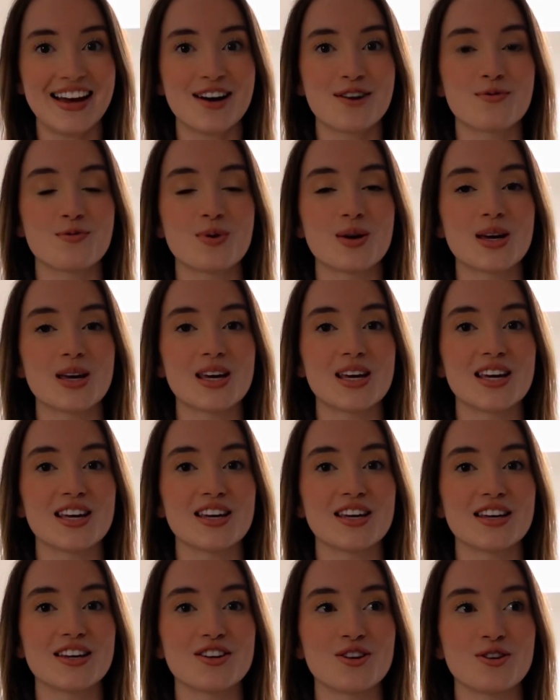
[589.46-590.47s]

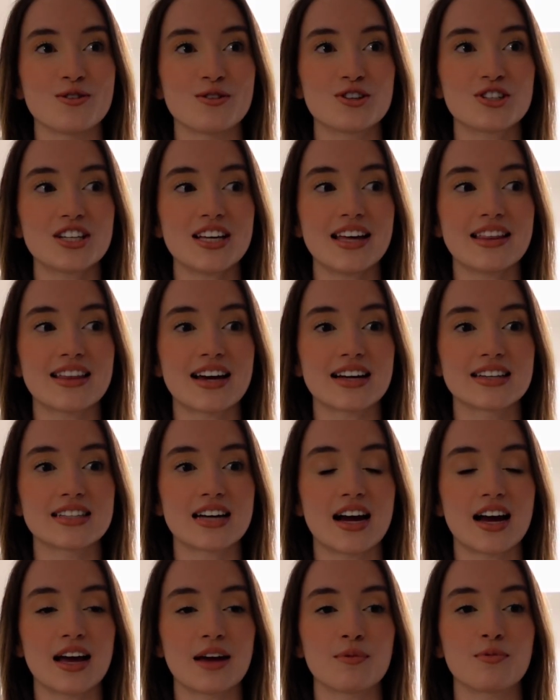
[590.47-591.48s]
We usually at that
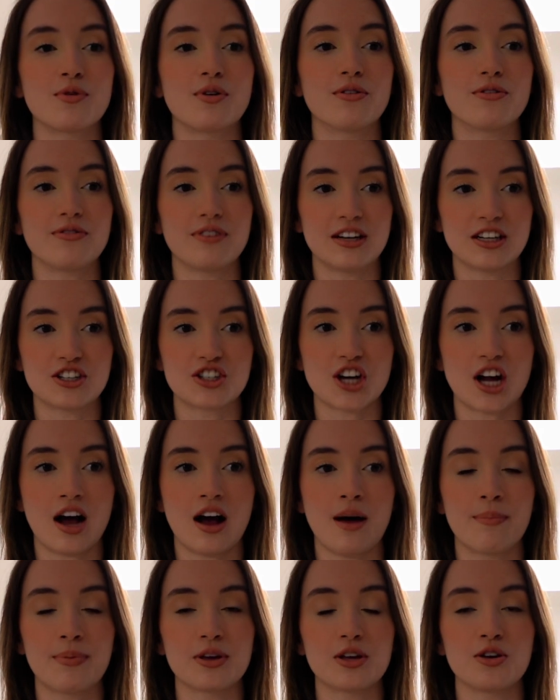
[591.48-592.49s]
time will finish
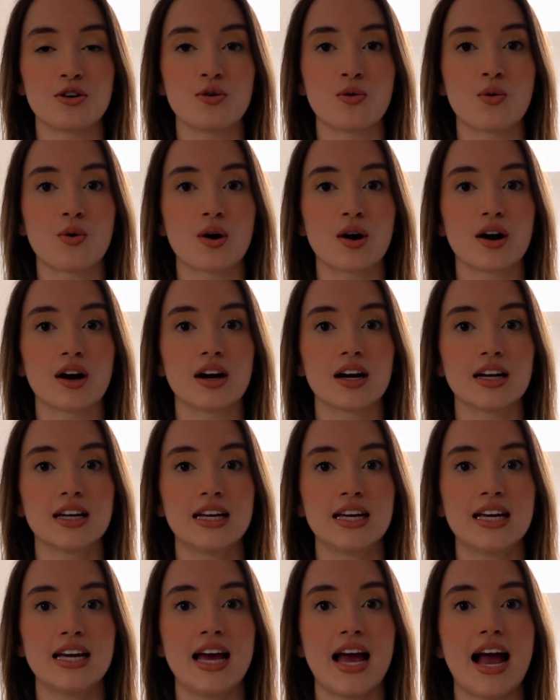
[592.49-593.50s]
up your
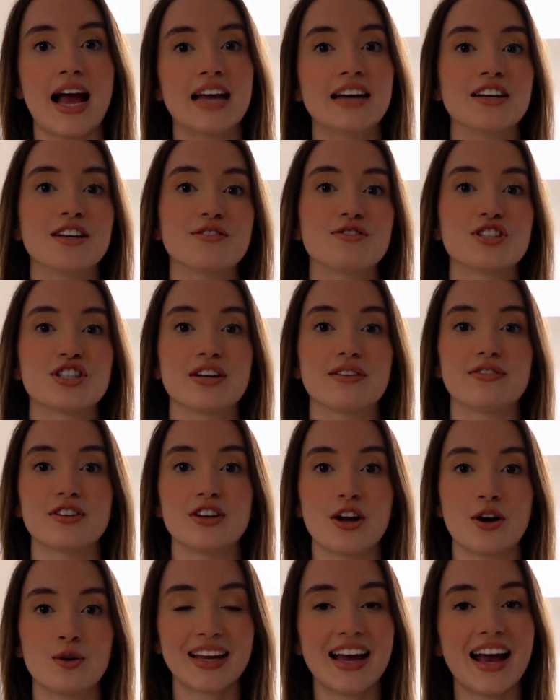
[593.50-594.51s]
end of shift
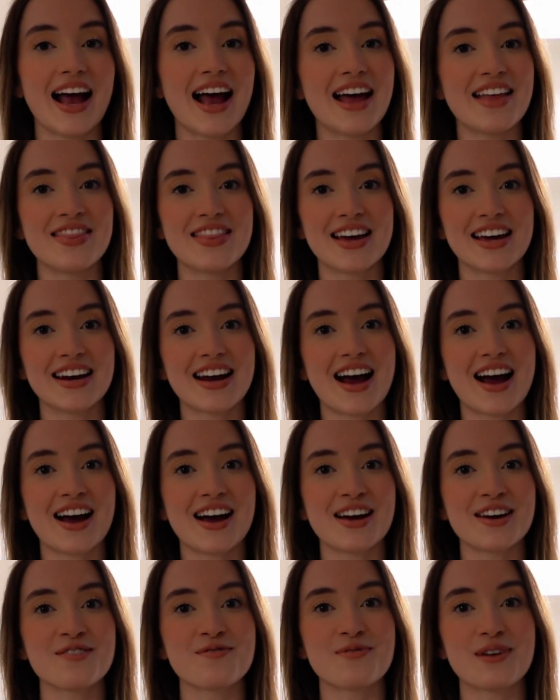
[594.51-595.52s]
note. And then
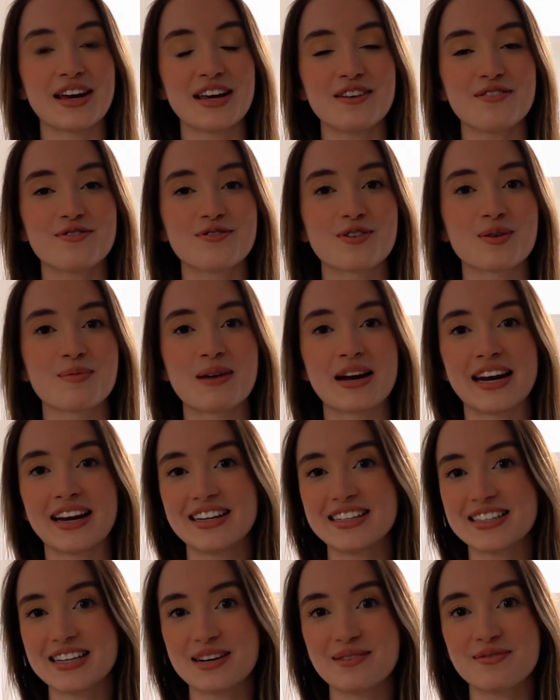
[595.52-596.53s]
I wait for my
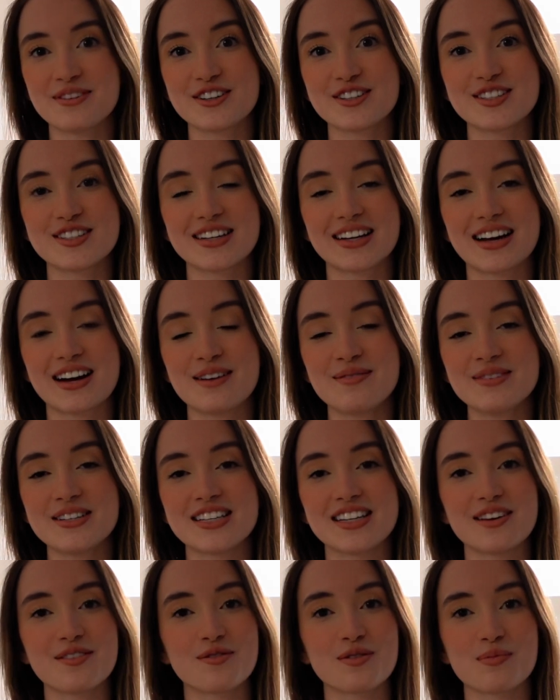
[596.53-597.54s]
nighttime nurse to come
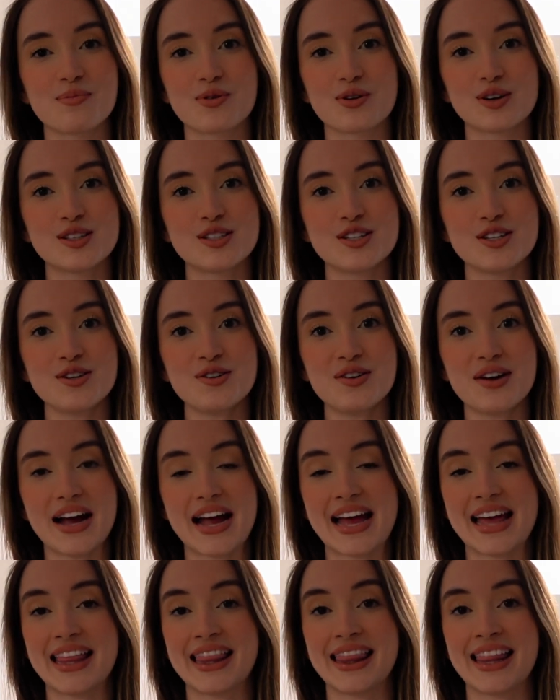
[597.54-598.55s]
to give report to,
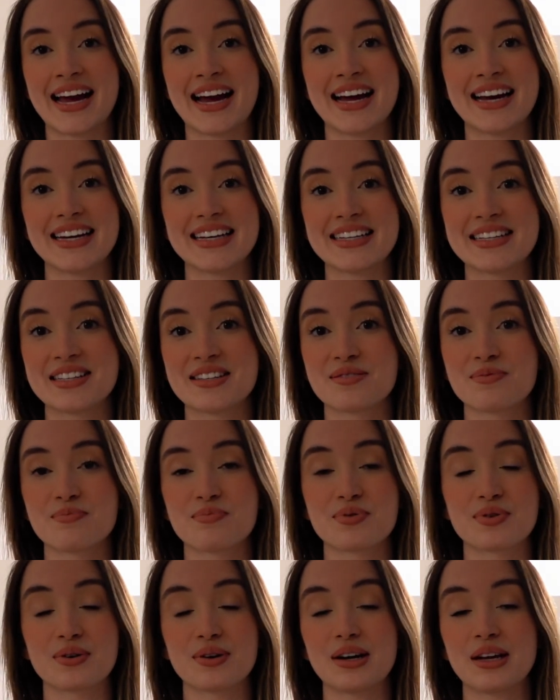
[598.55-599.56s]
and that is
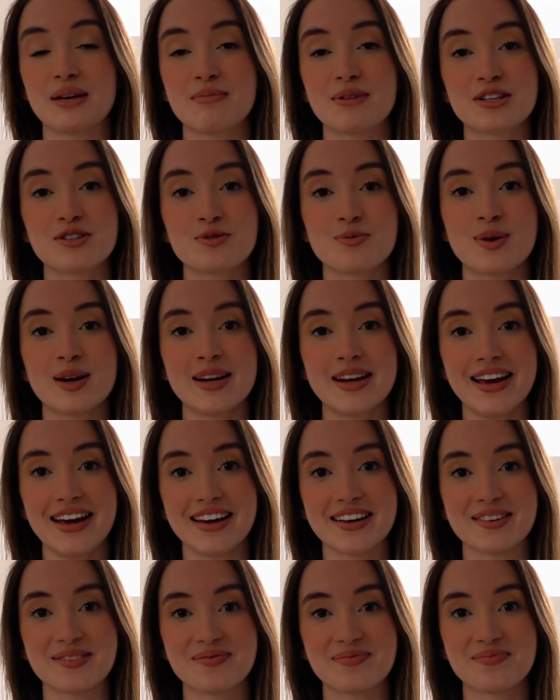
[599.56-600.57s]
pretty much my
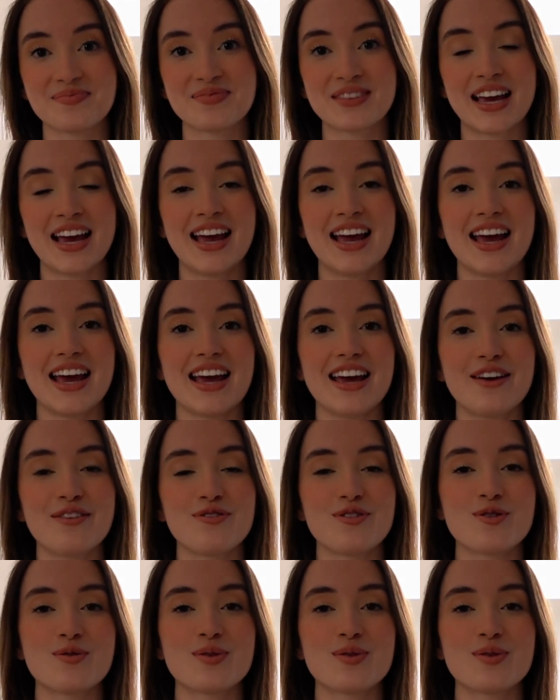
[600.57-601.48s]
day. If you